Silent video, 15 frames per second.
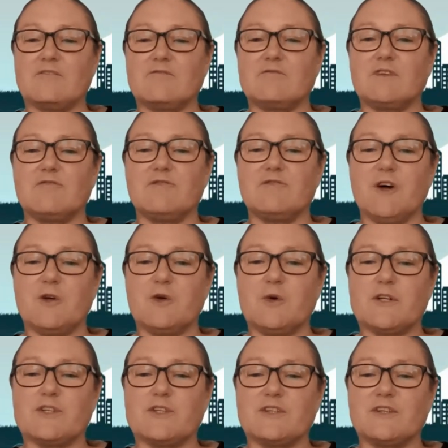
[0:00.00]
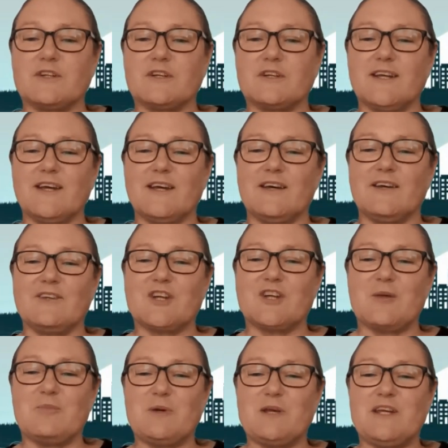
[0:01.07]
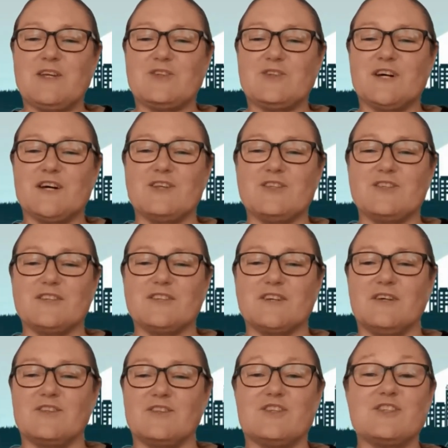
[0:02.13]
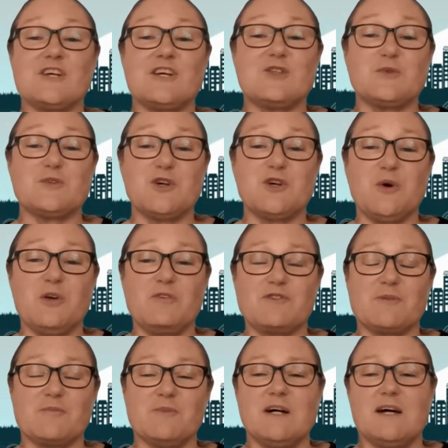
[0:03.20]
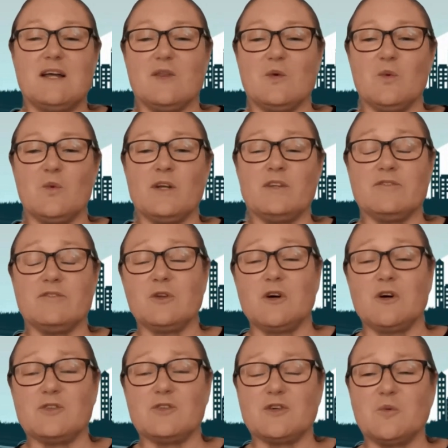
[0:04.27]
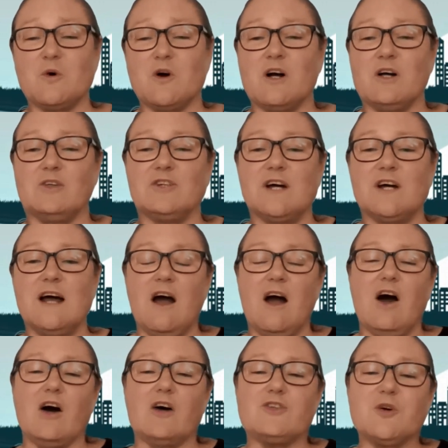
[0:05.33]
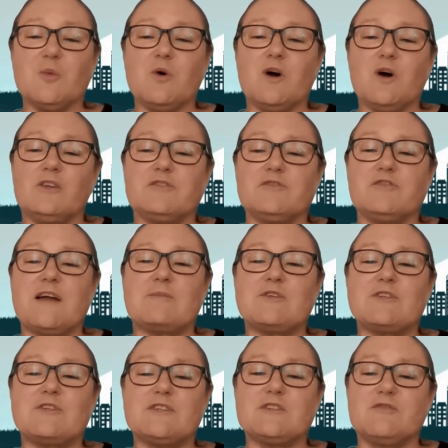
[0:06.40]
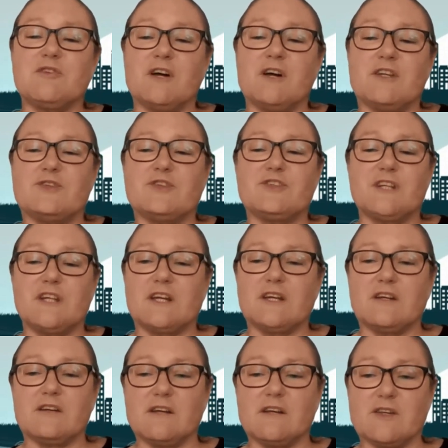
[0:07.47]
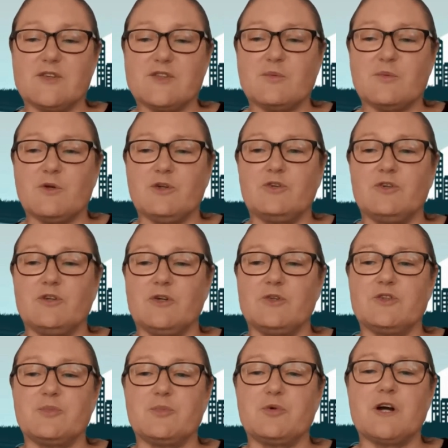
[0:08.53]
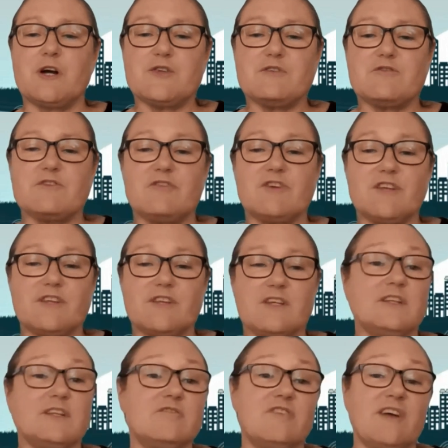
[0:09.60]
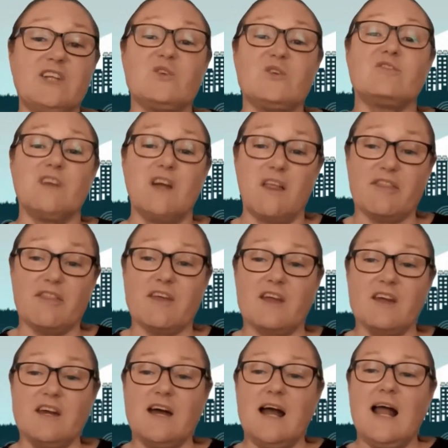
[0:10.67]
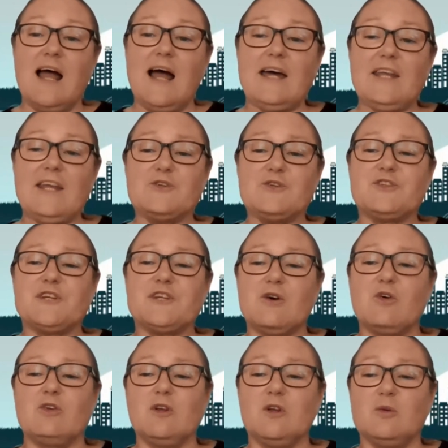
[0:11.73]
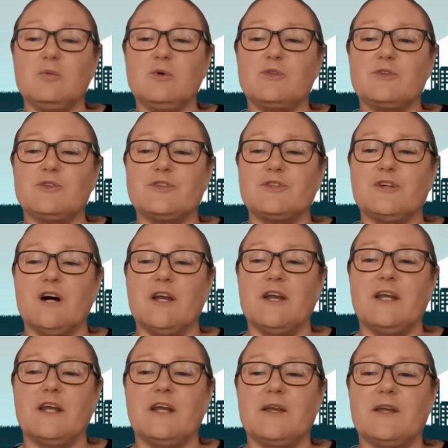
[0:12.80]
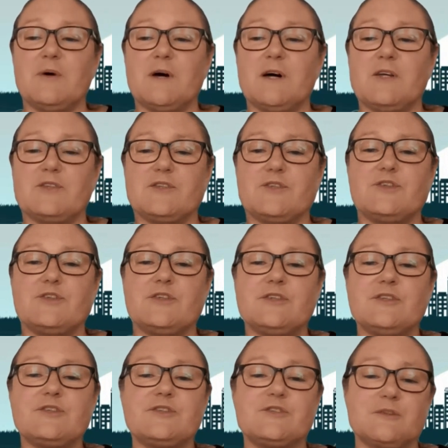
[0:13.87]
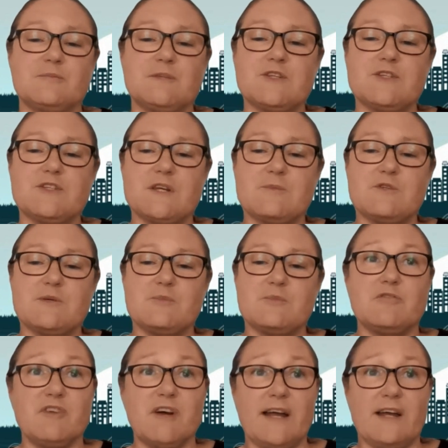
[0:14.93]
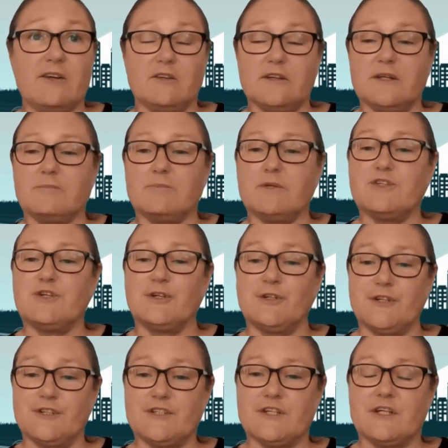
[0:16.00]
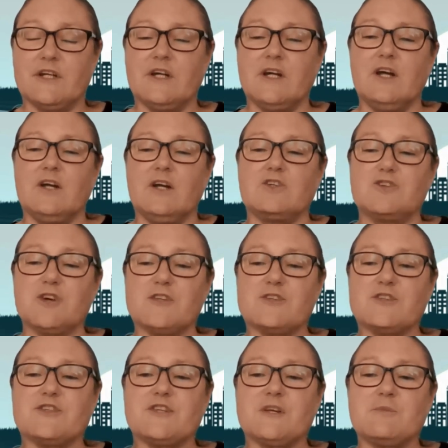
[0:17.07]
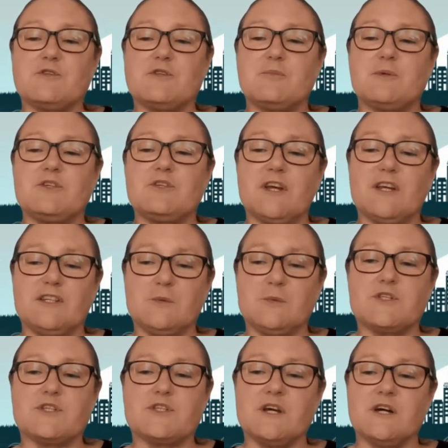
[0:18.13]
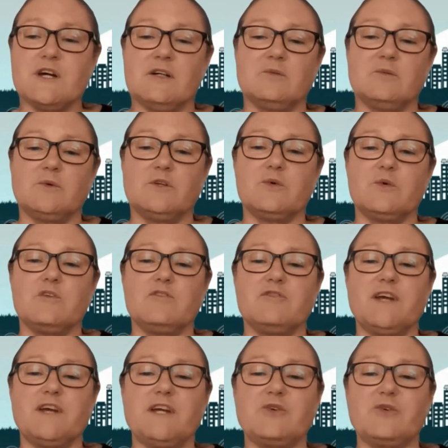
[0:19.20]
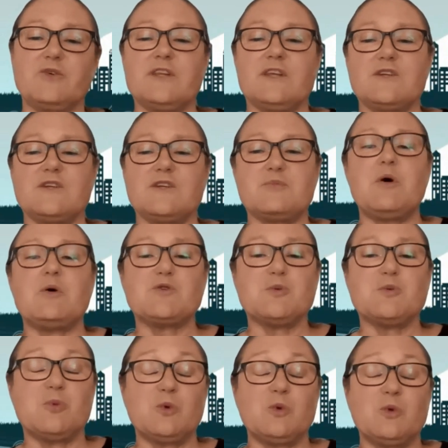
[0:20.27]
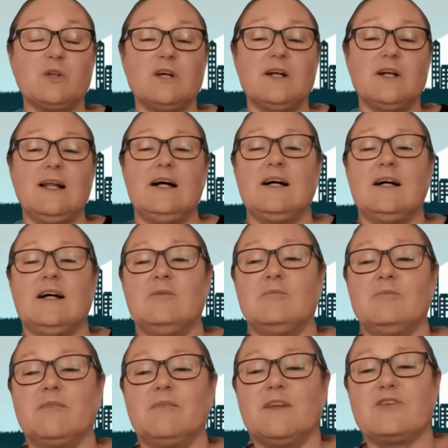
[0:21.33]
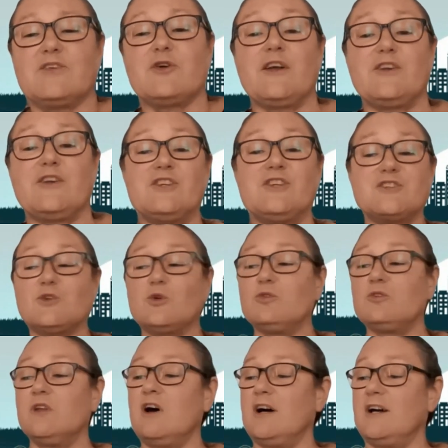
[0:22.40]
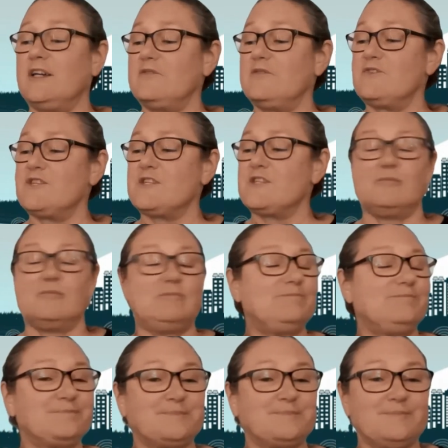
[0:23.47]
And I think the final question uh, JP has asked. Uh, she starts with a quote from wonderful Oscar Wilde. Oscar famously defined a cynic as someone who knows the price of everything and the value of nothing. How do you see our global society getting past the cynicism that seems to prevail in modernity? Trust seems to be tenuous now with all the fakery that is possible um, through our digital lives.